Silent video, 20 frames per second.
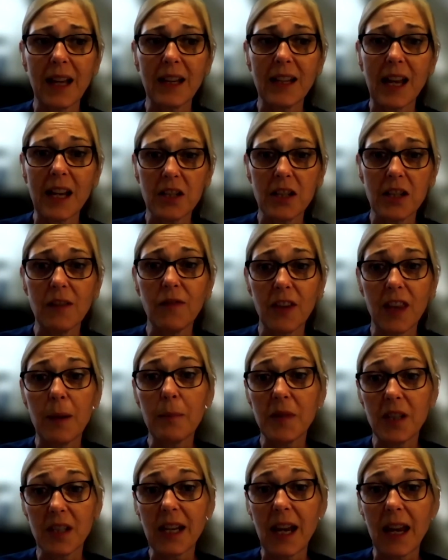and actually for
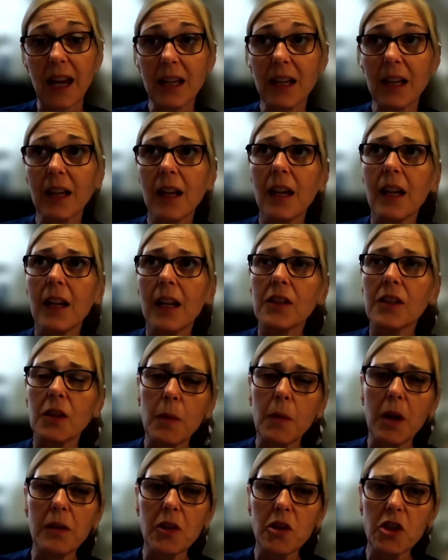them to take
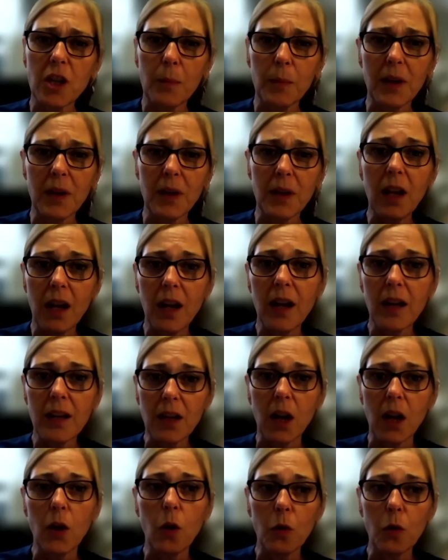some ownership and
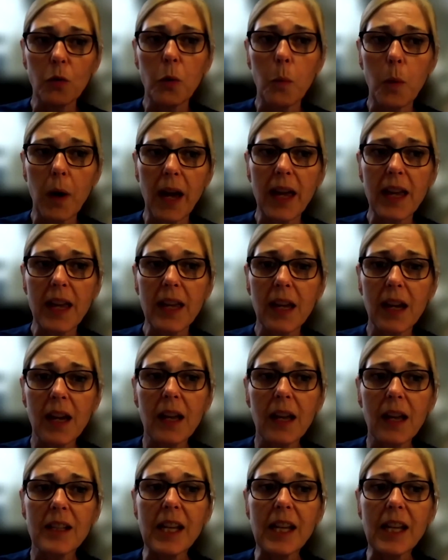learn along the way,